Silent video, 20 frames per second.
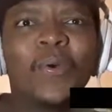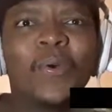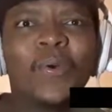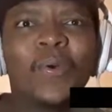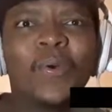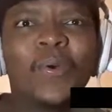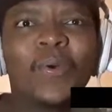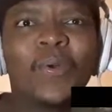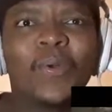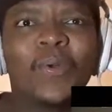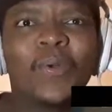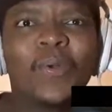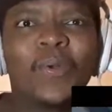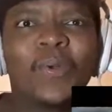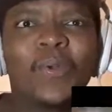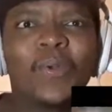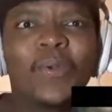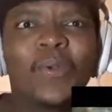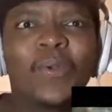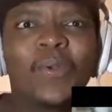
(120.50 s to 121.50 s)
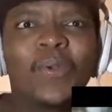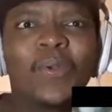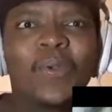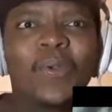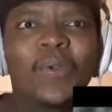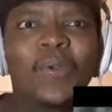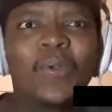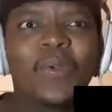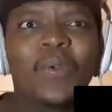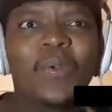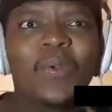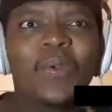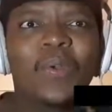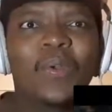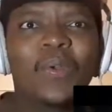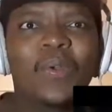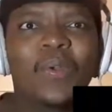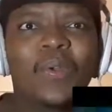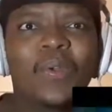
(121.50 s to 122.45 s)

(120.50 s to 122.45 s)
(no one is talking)